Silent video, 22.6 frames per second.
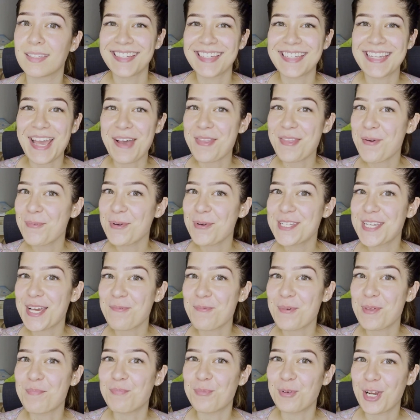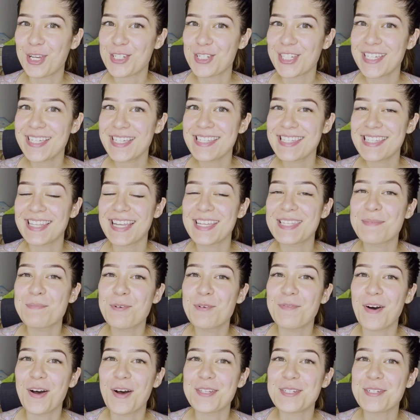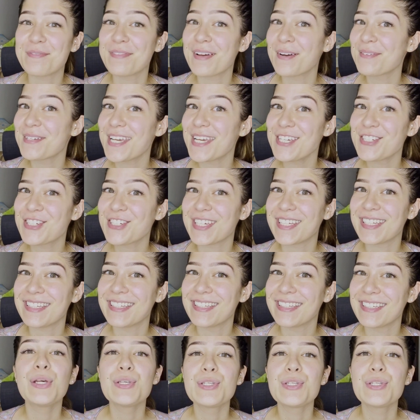Now that we're done with brushes, let's move on to foundation.